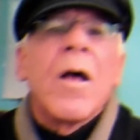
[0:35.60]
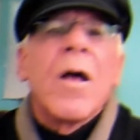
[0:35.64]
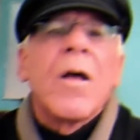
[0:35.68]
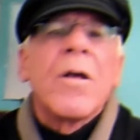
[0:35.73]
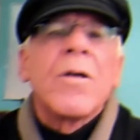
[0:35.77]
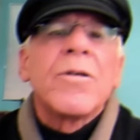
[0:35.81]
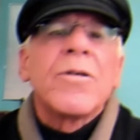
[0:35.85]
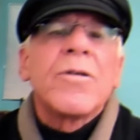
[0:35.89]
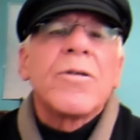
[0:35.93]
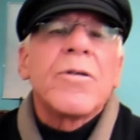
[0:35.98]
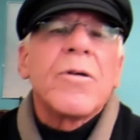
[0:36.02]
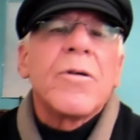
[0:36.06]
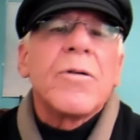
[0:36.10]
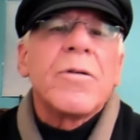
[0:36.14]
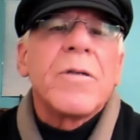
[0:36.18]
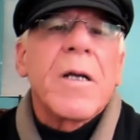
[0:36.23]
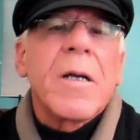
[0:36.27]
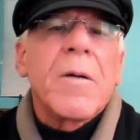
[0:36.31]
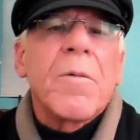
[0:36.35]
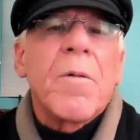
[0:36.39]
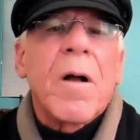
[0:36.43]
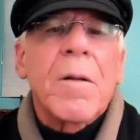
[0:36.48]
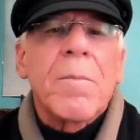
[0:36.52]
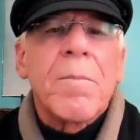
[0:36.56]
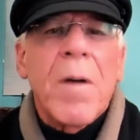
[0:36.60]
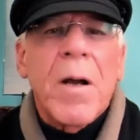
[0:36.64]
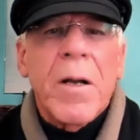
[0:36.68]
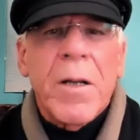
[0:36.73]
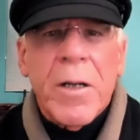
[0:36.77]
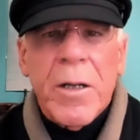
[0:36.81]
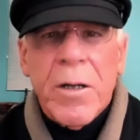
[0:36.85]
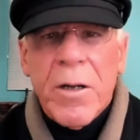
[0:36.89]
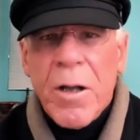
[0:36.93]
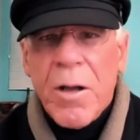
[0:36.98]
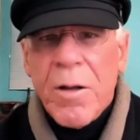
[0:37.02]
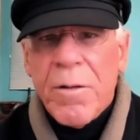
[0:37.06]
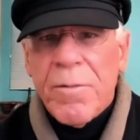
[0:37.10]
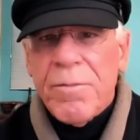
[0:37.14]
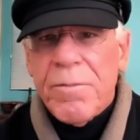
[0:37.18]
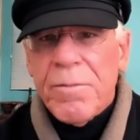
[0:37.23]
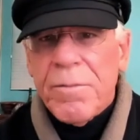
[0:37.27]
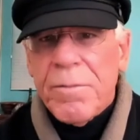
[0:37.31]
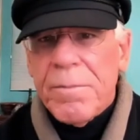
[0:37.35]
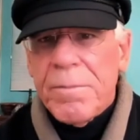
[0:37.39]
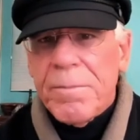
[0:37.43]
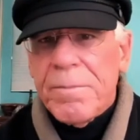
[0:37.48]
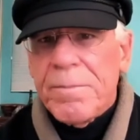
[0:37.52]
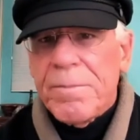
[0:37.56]
Sergei Rachmaninoff,
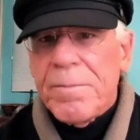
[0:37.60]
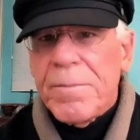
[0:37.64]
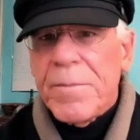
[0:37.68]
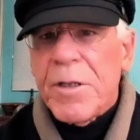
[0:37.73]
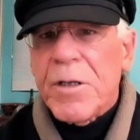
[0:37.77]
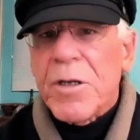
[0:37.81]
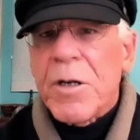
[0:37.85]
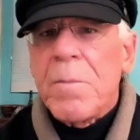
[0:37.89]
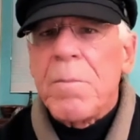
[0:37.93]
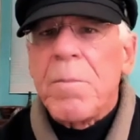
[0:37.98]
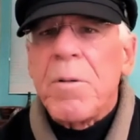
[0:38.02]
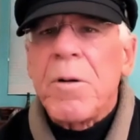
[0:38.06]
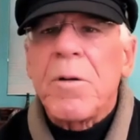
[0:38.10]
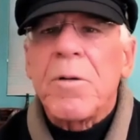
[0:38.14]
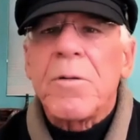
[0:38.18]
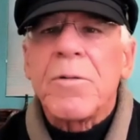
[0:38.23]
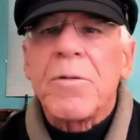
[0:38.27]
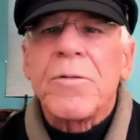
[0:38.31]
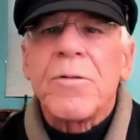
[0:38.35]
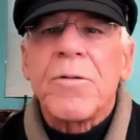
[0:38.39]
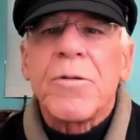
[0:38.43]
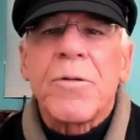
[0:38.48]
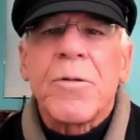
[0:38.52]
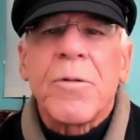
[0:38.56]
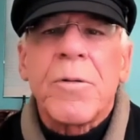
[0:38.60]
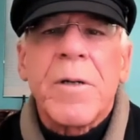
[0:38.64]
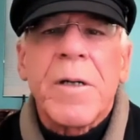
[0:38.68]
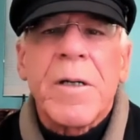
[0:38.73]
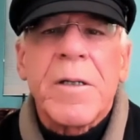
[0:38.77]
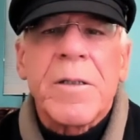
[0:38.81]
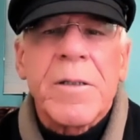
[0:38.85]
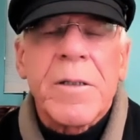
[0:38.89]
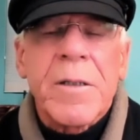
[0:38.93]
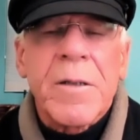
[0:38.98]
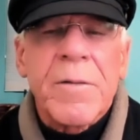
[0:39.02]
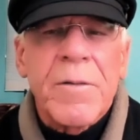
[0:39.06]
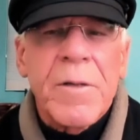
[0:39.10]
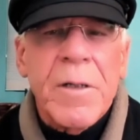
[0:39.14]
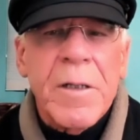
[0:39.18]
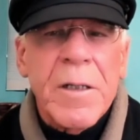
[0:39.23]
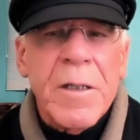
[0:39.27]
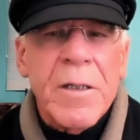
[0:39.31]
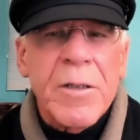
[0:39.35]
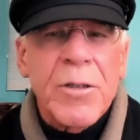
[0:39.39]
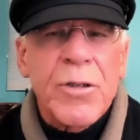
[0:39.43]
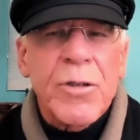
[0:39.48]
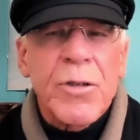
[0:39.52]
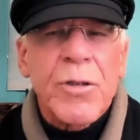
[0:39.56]
the composer's creativity
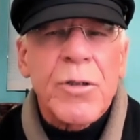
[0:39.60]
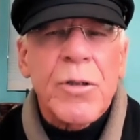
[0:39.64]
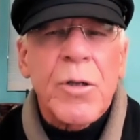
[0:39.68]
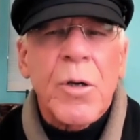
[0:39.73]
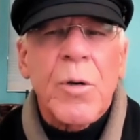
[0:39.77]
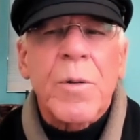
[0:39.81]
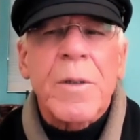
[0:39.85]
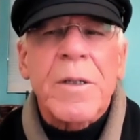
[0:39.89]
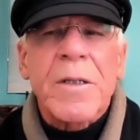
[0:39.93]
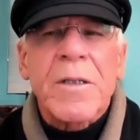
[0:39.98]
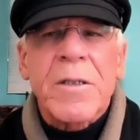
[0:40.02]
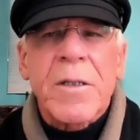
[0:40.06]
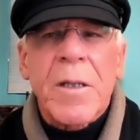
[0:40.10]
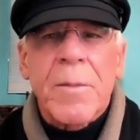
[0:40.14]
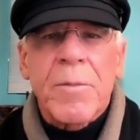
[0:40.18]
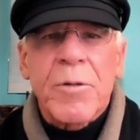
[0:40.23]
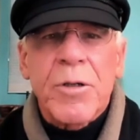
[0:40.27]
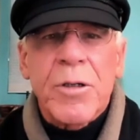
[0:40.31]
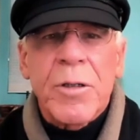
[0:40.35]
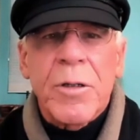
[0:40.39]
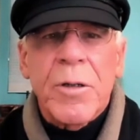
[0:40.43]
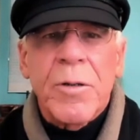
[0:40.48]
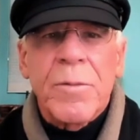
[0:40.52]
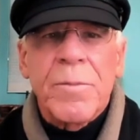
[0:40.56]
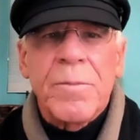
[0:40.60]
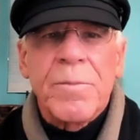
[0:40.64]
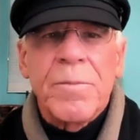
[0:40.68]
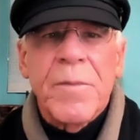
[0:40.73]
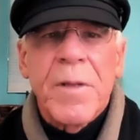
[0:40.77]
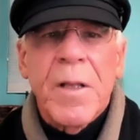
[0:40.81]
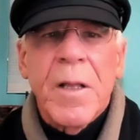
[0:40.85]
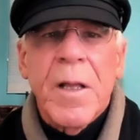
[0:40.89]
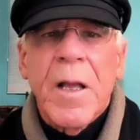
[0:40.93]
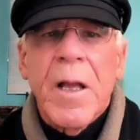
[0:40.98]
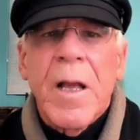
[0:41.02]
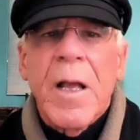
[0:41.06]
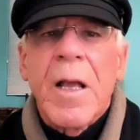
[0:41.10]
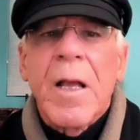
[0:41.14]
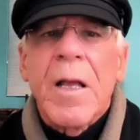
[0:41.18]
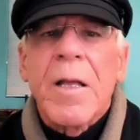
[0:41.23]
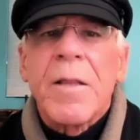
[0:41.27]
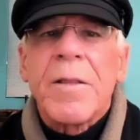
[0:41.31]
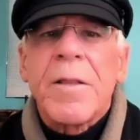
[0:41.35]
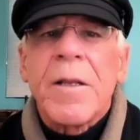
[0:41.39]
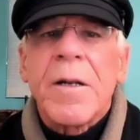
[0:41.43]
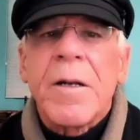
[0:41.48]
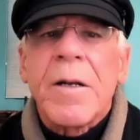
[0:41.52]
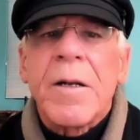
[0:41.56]
is so exceptional
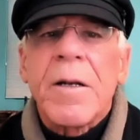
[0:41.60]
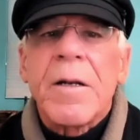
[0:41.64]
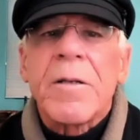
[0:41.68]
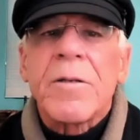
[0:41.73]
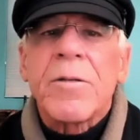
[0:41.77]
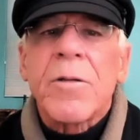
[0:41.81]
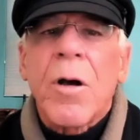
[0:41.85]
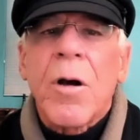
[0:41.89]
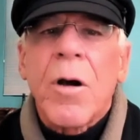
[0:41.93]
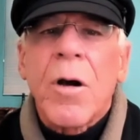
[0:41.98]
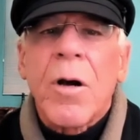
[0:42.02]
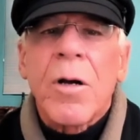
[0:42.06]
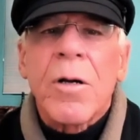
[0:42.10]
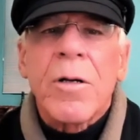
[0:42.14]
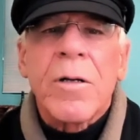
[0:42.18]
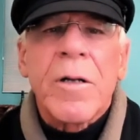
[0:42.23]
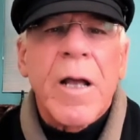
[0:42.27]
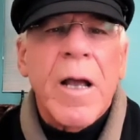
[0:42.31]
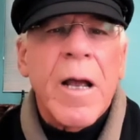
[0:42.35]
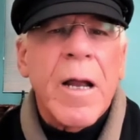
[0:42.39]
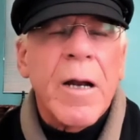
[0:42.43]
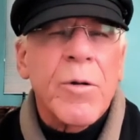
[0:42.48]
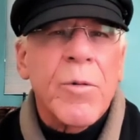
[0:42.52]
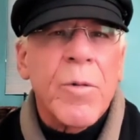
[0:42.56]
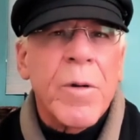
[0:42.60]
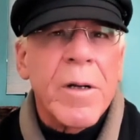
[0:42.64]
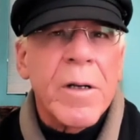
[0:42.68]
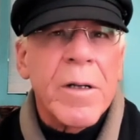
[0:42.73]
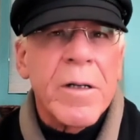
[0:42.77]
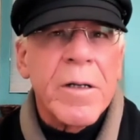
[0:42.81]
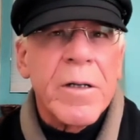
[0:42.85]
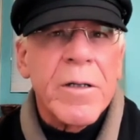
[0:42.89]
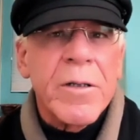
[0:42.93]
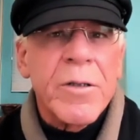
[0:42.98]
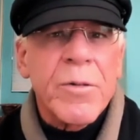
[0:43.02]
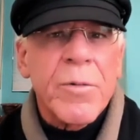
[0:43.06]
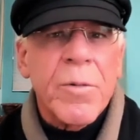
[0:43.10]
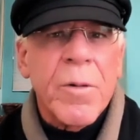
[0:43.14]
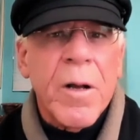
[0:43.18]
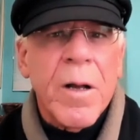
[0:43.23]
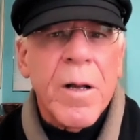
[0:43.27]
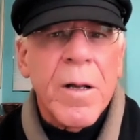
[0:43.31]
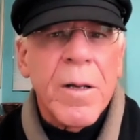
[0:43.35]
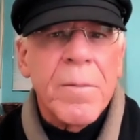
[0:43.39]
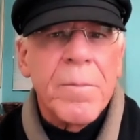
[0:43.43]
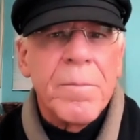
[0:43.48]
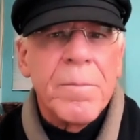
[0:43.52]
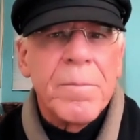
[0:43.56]
that it is hard to adequately
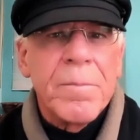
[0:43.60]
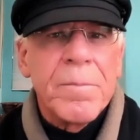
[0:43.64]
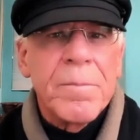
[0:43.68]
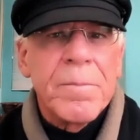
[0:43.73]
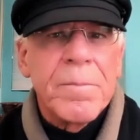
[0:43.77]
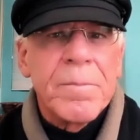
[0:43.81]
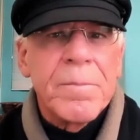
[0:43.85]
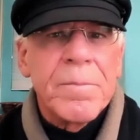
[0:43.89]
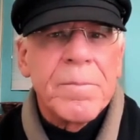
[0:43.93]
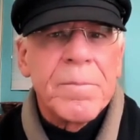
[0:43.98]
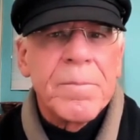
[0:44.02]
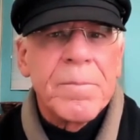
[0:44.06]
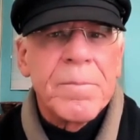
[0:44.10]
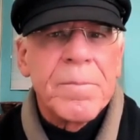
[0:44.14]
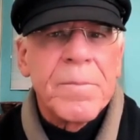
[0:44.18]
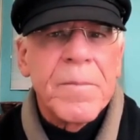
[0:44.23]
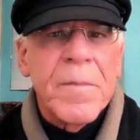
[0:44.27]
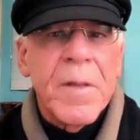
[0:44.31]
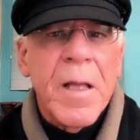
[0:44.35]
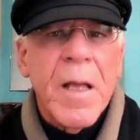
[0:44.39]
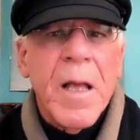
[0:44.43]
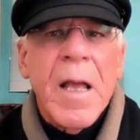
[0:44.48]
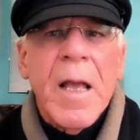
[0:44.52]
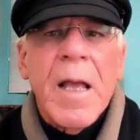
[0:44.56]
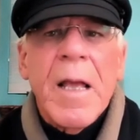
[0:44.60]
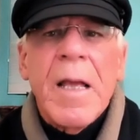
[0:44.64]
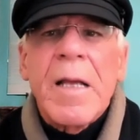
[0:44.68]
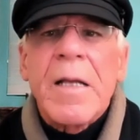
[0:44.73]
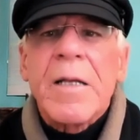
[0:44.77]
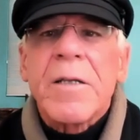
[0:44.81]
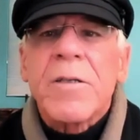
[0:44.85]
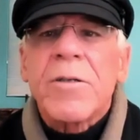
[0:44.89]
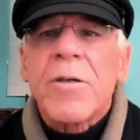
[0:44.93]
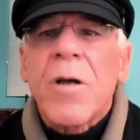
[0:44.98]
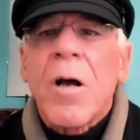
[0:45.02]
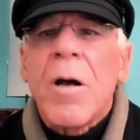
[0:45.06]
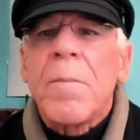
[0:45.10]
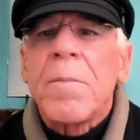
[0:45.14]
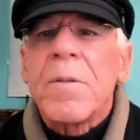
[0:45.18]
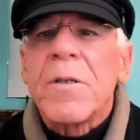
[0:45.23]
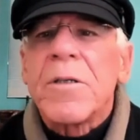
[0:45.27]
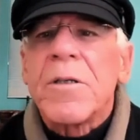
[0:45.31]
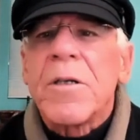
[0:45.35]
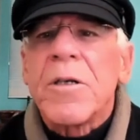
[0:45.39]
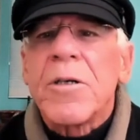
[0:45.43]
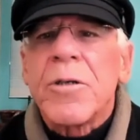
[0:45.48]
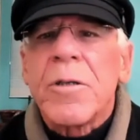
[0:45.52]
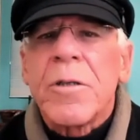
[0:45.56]
describe. His
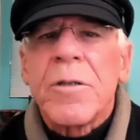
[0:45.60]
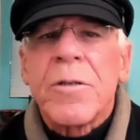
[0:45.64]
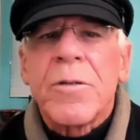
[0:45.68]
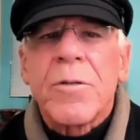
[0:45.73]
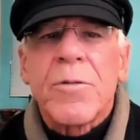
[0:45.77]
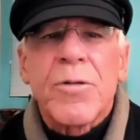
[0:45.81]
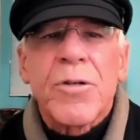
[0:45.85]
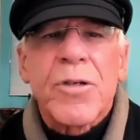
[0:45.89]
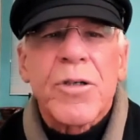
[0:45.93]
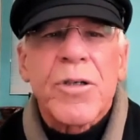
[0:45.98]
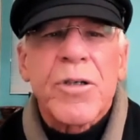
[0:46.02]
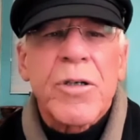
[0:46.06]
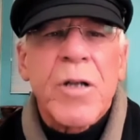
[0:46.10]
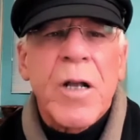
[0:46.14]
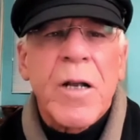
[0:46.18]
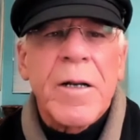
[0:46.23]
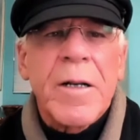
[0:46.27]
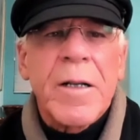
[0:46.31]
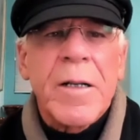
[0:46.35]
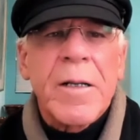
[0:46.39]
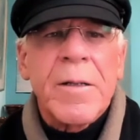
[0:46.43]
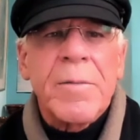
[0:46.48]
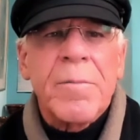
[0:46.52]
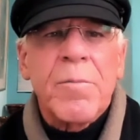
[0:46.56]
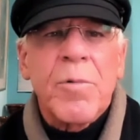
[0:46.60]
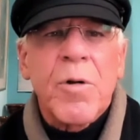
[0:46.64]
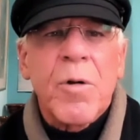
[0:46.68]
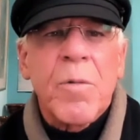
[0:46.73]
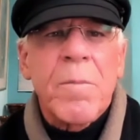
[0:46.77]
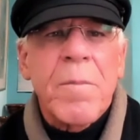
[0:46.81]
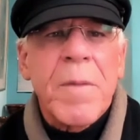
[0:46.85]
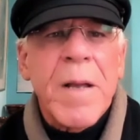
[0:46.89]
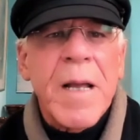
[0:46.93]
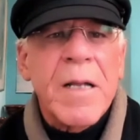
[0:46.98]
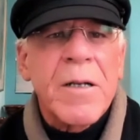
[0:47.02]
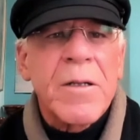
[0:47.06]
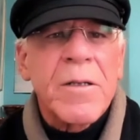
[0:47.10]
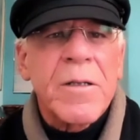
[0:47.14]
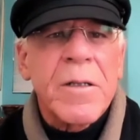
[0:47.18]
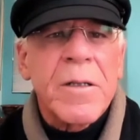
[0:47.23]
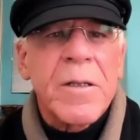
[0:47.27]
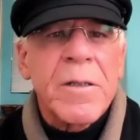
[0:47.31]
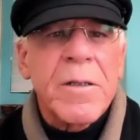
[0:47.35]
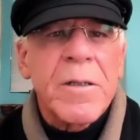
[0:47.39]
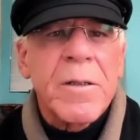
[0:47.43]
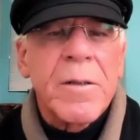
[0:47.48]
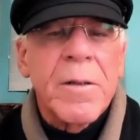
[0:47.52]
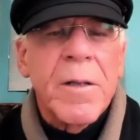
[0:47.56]
compositions are stunning,
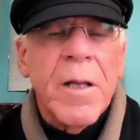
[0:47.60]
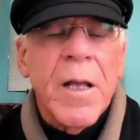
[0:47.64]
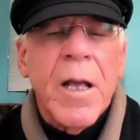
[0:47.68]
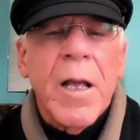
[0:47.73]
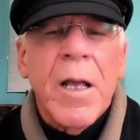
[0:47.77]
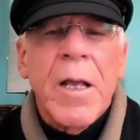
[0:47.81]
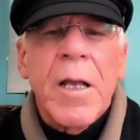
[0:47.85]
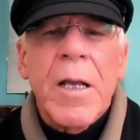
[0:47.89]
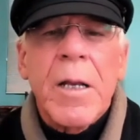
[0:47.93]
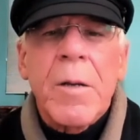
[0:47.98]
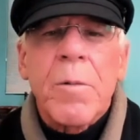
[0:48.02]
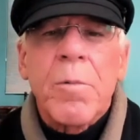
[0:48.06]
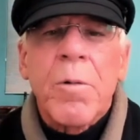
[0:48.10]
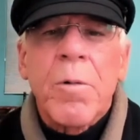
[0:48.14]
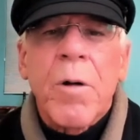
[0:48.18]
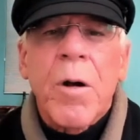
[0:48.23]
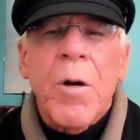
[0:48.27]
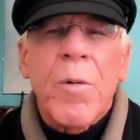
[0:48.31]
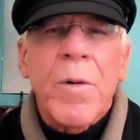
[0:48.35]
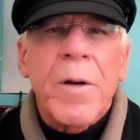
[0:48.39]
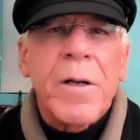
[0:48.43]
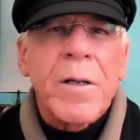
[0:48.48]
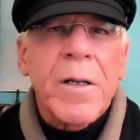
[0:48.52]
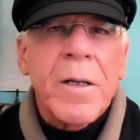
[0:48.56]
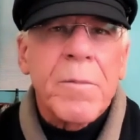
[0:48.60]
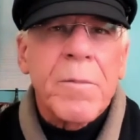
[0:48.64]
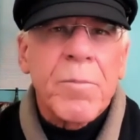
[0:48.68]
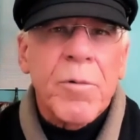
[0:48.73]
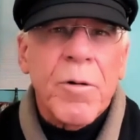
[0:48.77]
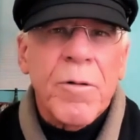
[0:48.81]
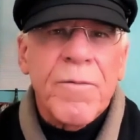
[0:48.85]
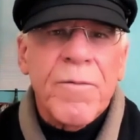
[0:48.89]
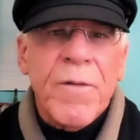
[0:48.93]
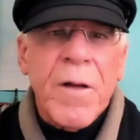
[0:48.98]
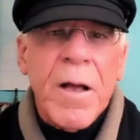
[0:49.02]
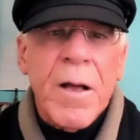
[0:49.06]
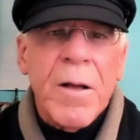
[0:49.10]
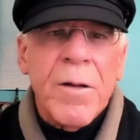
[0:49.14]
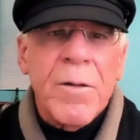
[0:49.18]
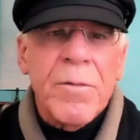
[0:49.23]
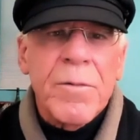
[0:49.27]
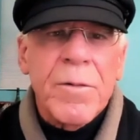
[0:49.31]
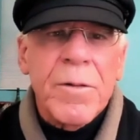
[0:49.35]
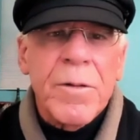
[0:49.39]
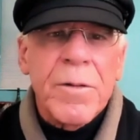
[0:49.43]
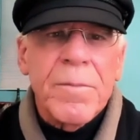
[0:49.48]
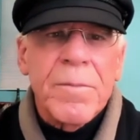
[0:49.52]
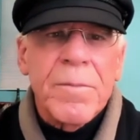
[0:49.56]
romantic, heroic, and profound.